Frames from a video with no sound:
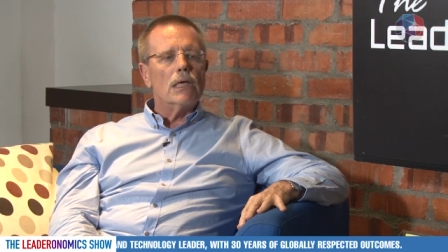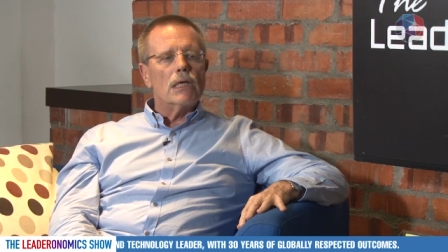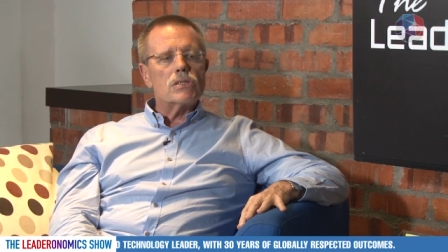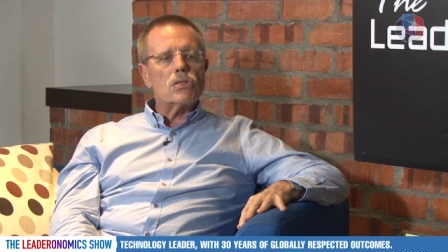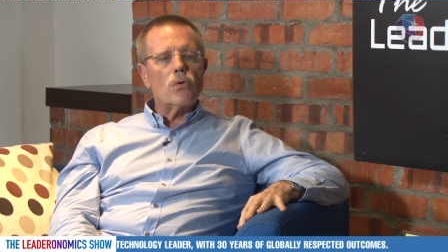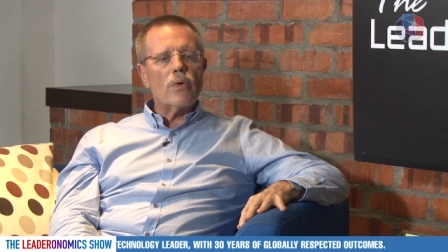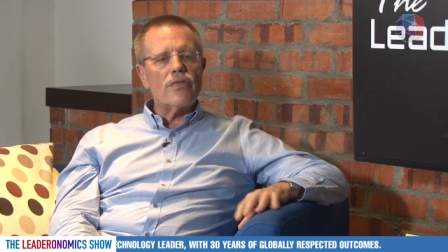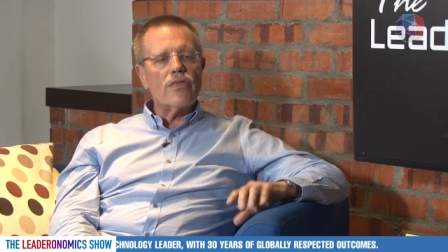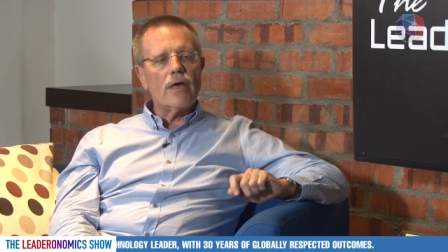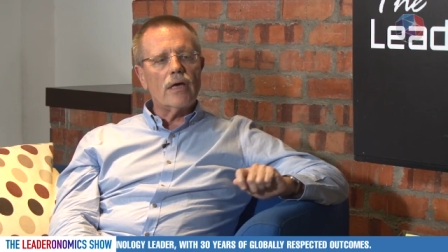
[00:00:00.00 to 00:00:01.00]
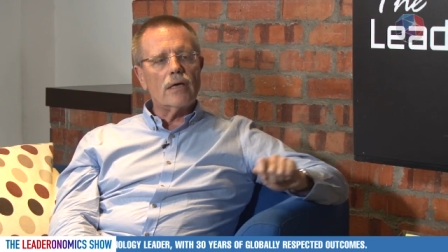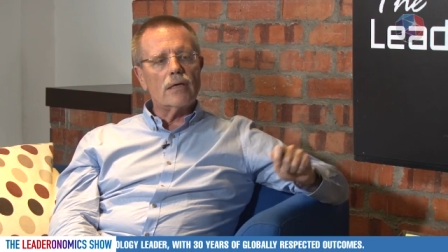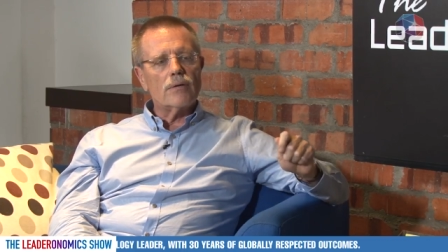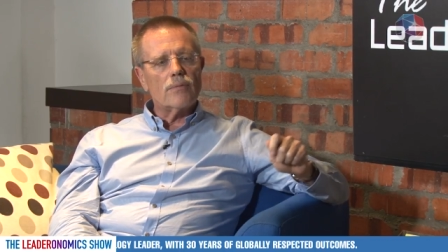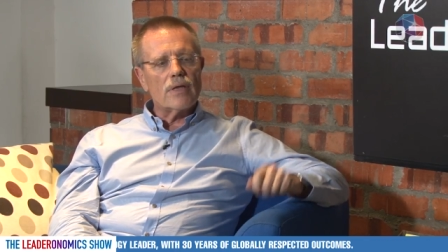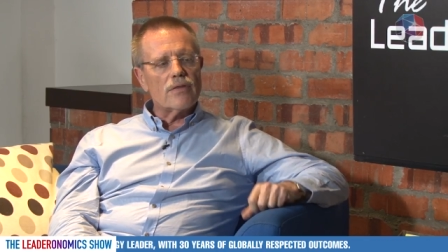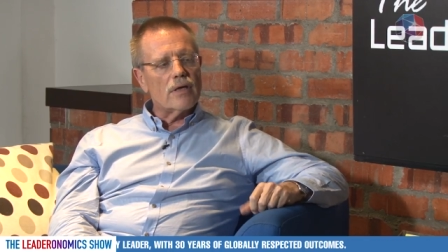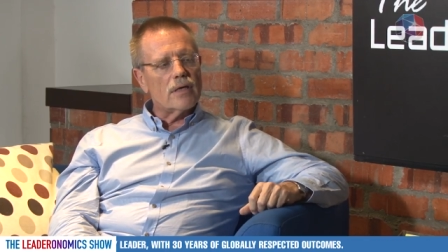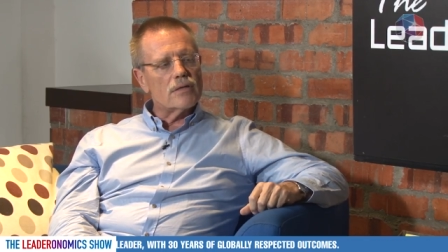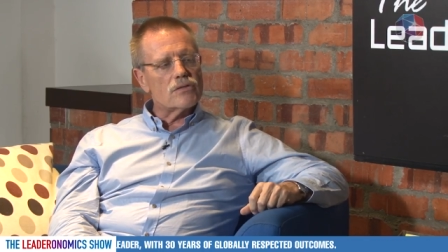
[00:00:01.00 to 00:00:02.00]
So when
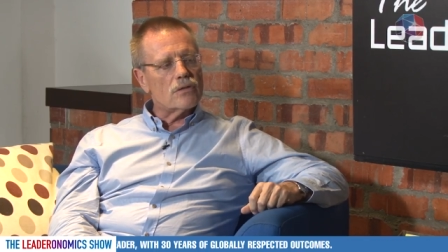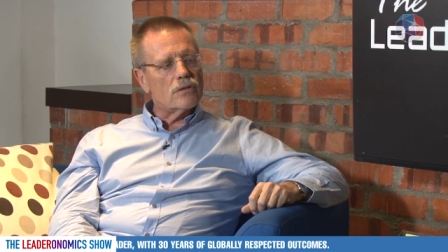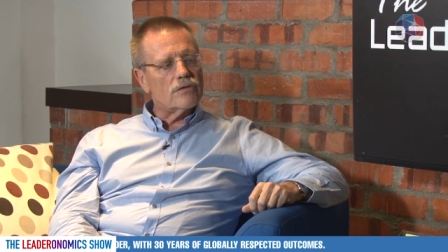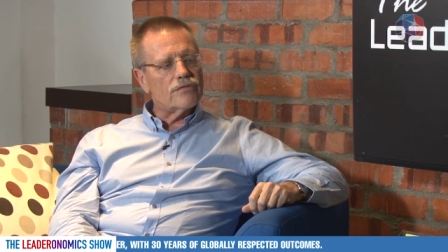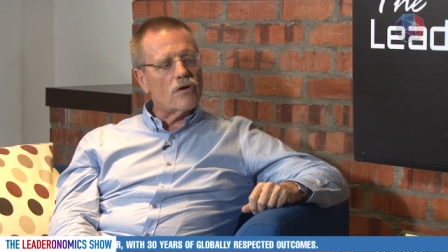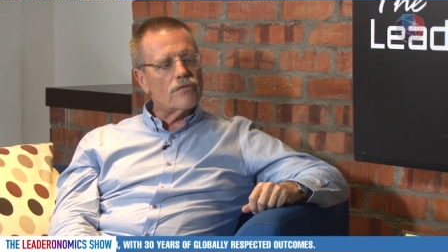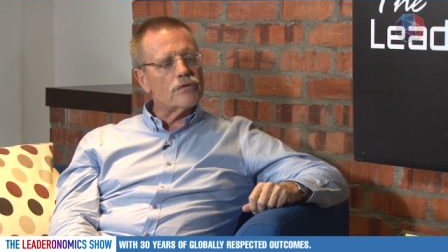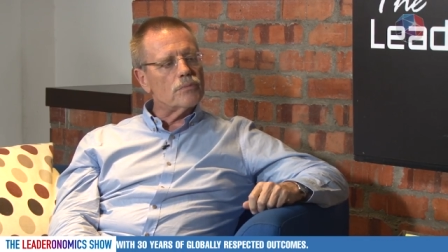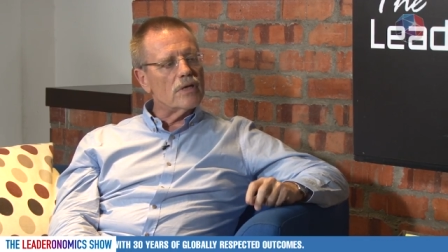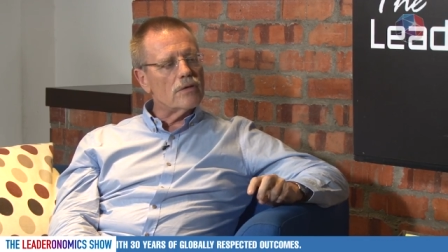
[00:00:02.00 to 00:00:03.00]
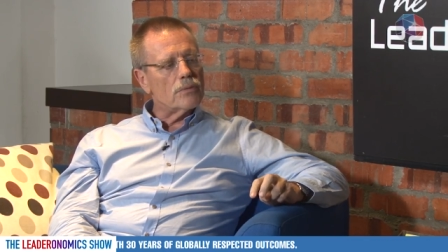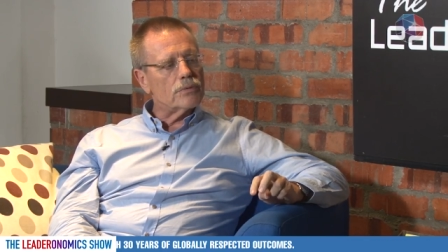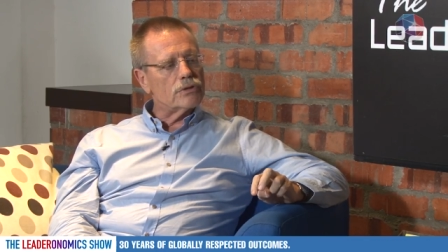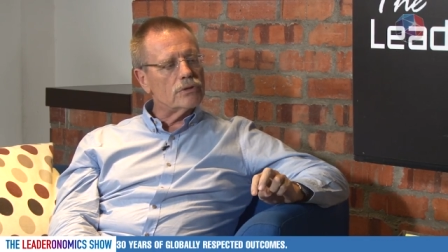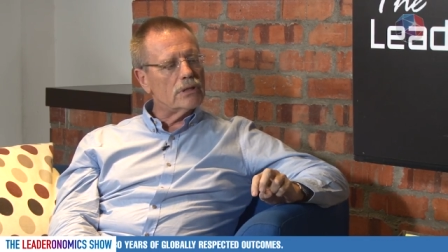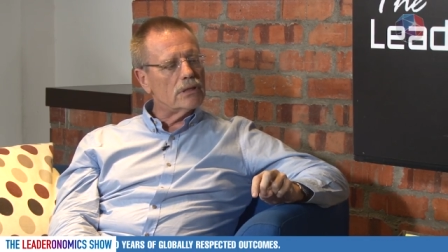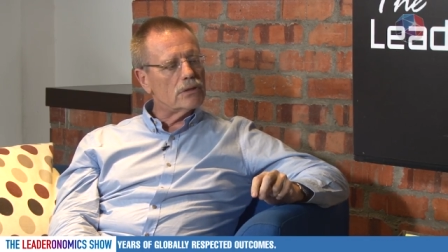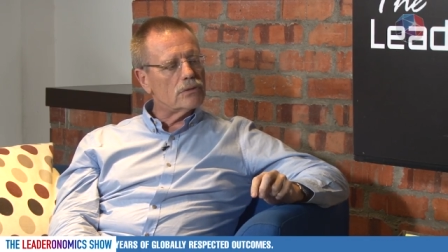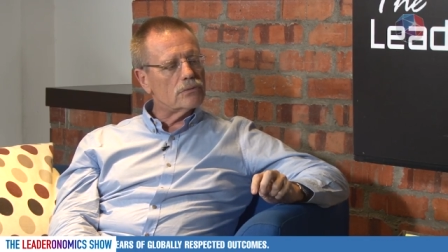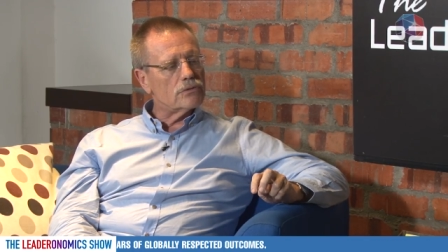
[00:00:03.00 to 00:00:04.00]
they sort of offered me the opportunity
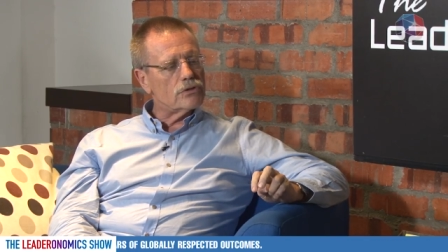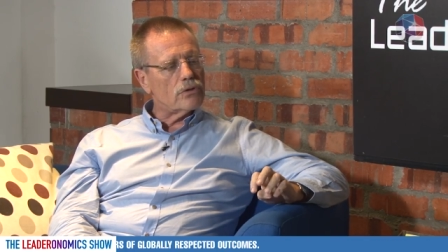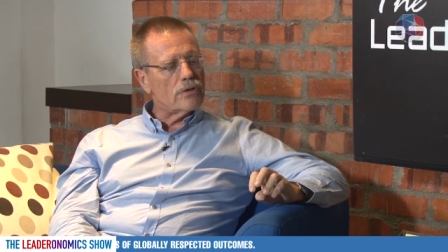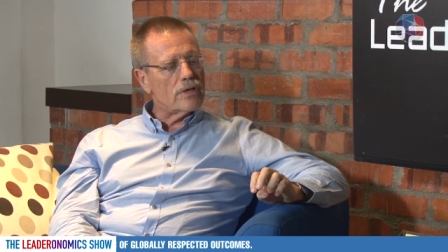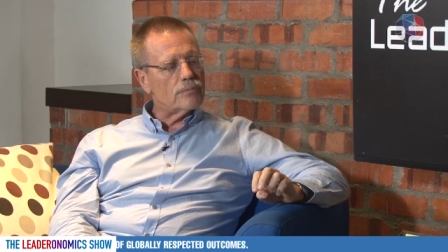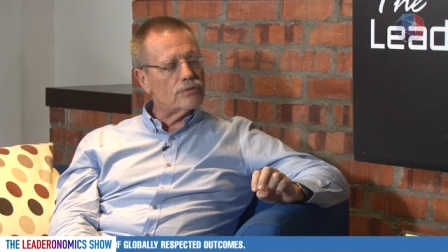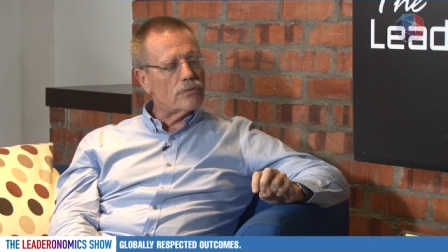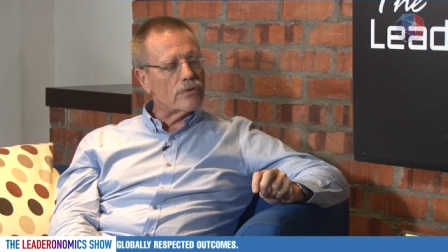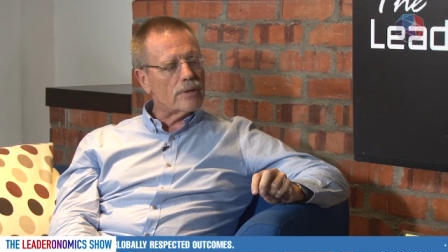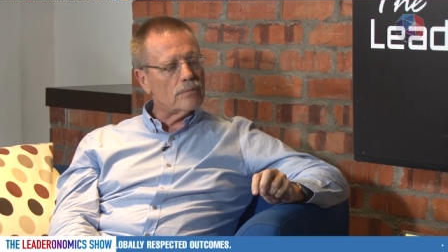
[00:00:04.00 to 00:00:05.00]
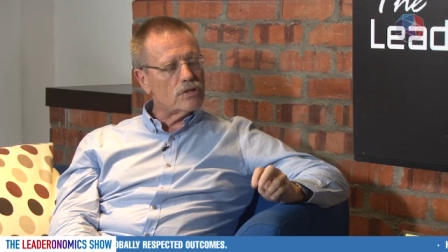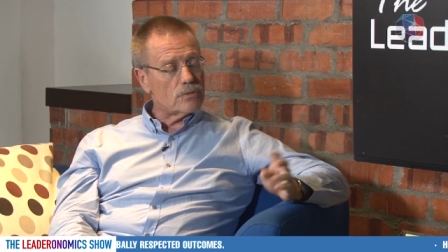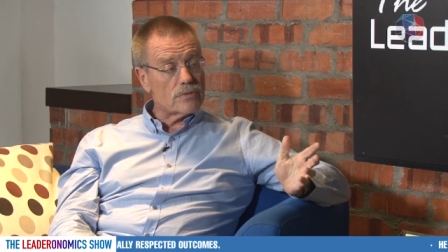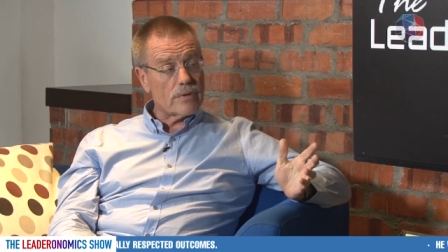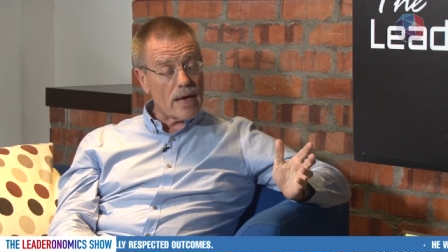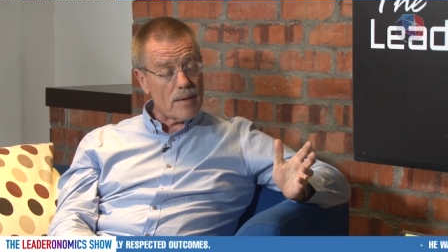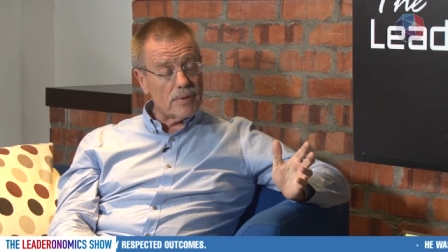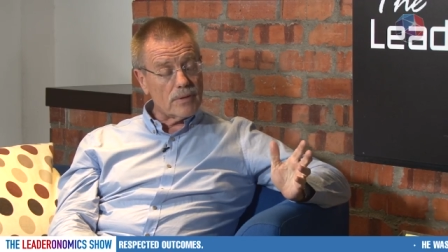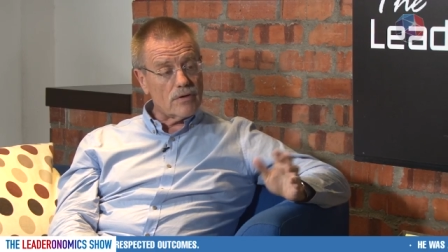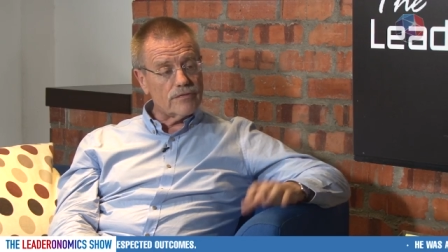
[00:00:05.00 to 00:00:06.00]
to join that program, which I was very
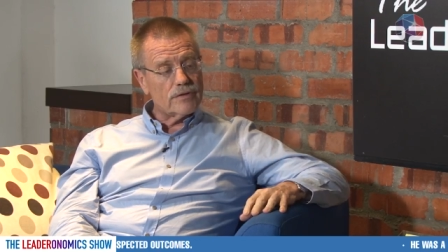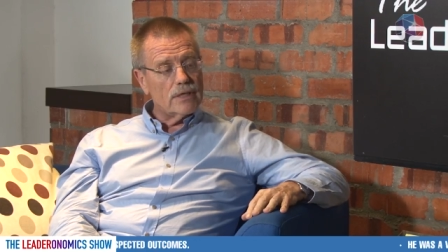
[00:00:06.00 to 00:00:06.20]
happy of,